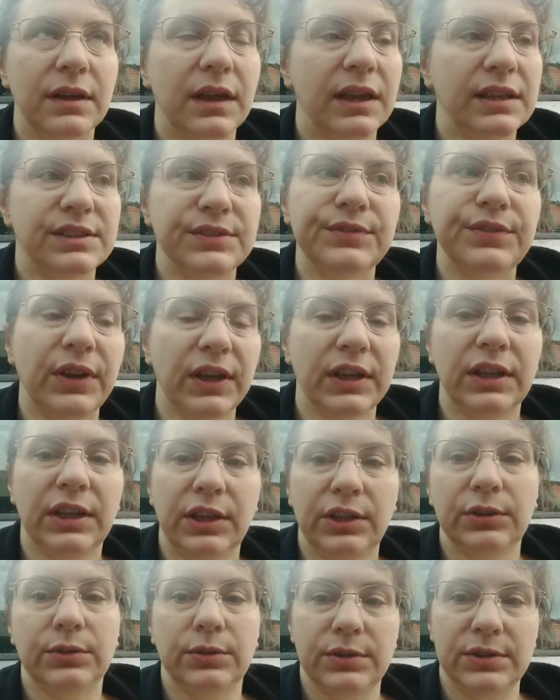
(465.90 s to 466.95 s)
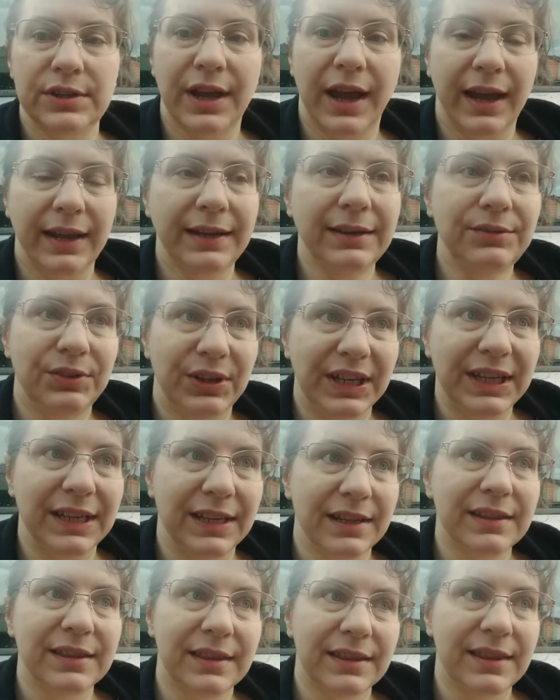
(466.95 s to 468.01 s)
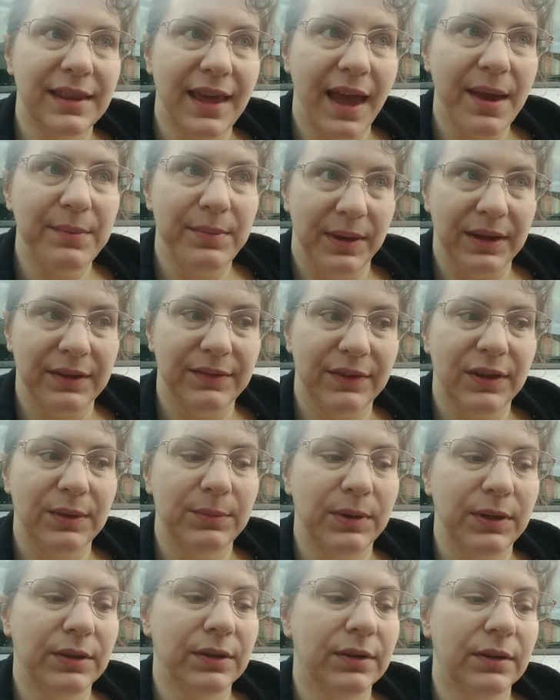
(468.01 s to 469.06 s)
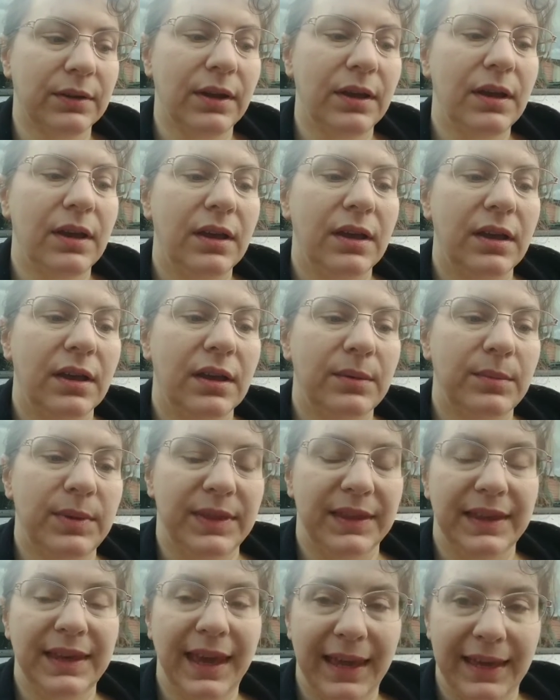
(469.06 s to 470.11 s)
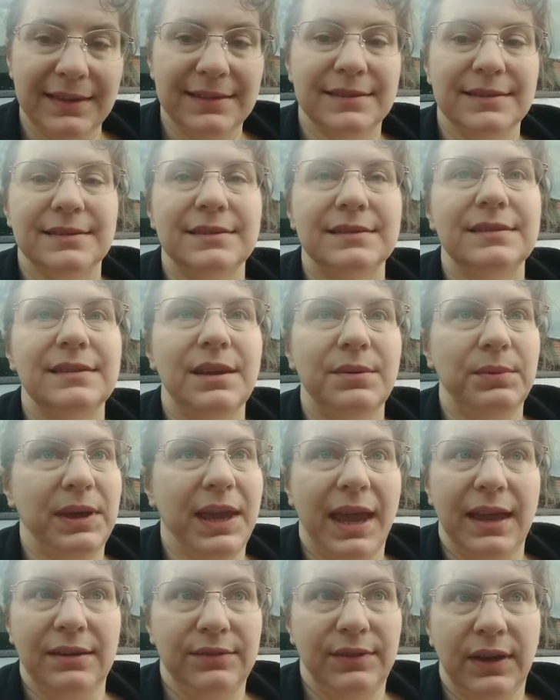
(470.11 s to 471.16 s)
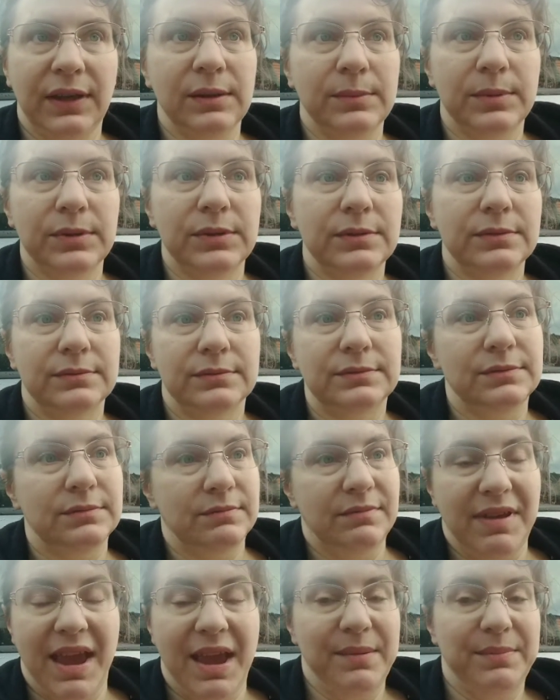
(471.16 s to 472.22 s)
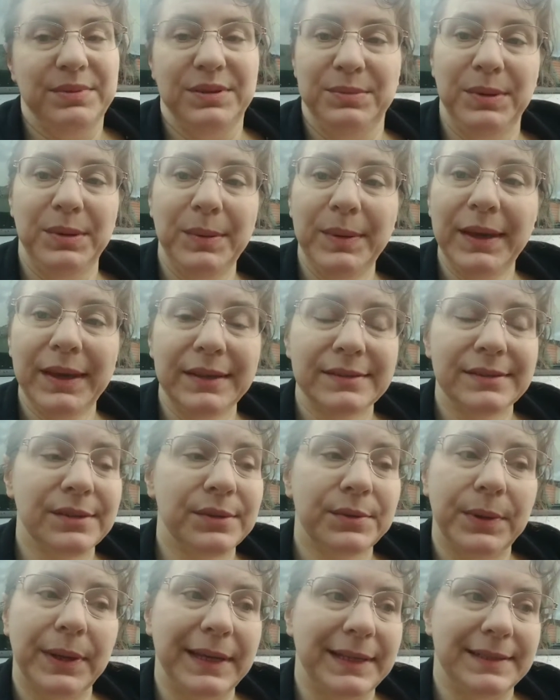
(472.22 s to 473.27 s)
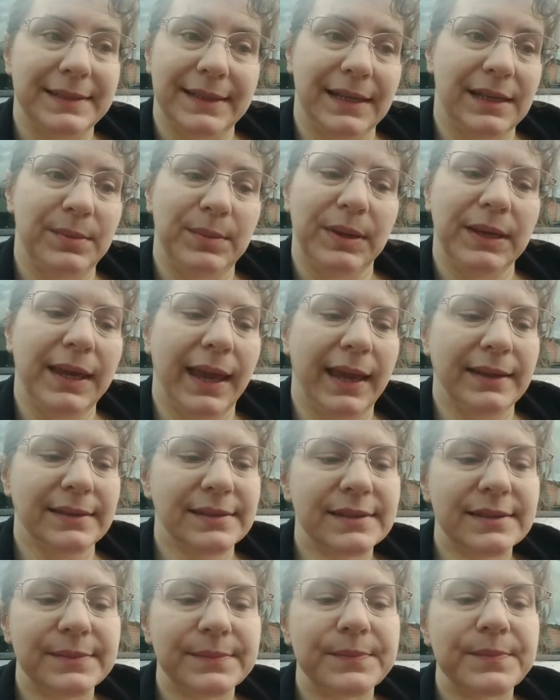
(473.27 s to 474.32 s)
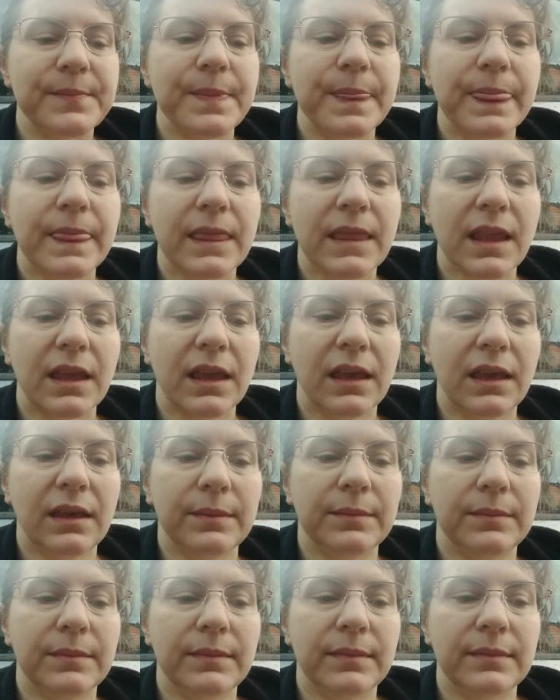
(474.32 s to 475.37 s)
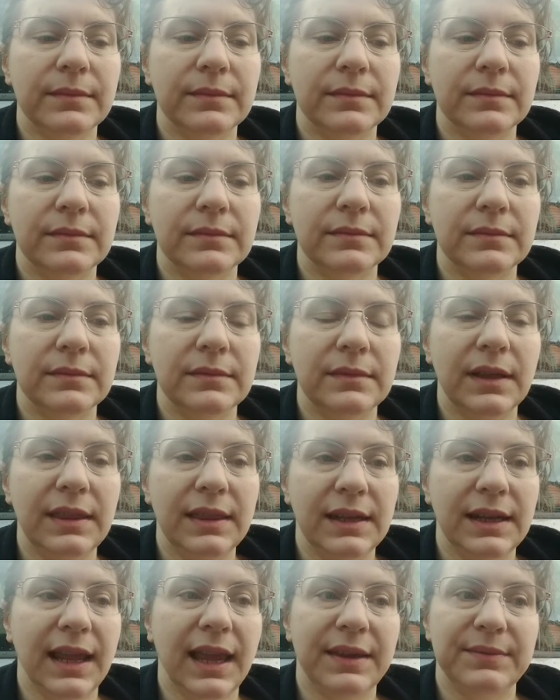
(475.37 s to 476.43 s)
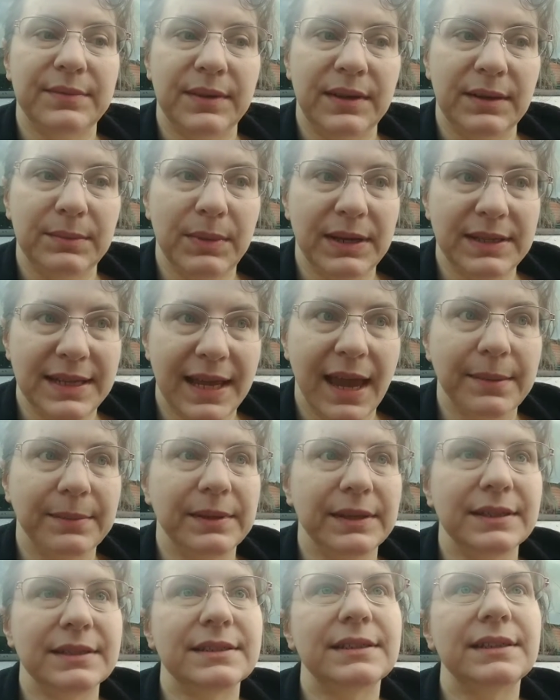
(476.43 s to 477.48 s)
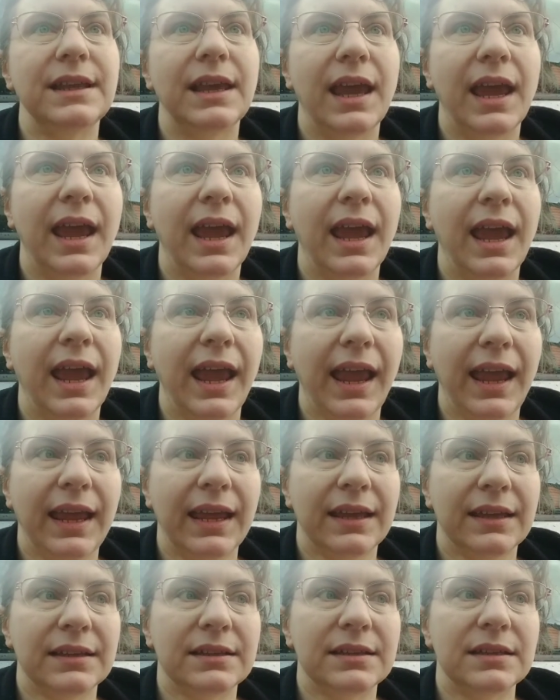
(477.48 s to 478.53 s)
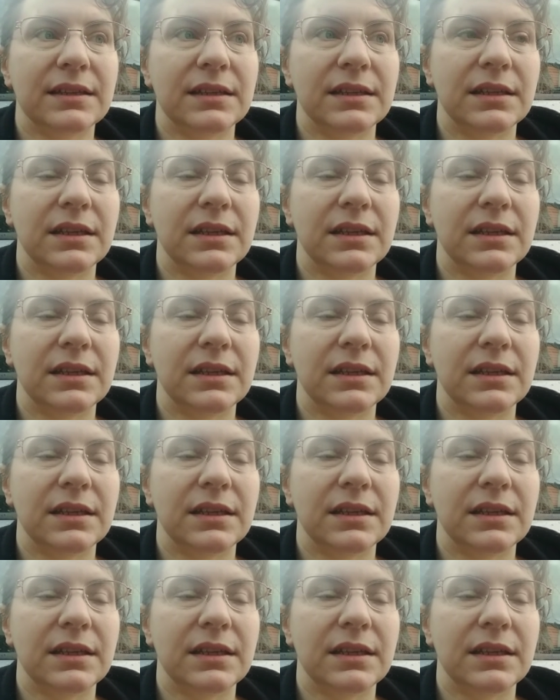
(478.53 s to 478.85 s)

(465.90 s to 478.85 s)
it's freaking huge. I didn't need that big of a computer, but the case that we had available happened to be big, so it's in a big case. And then I have my tablet and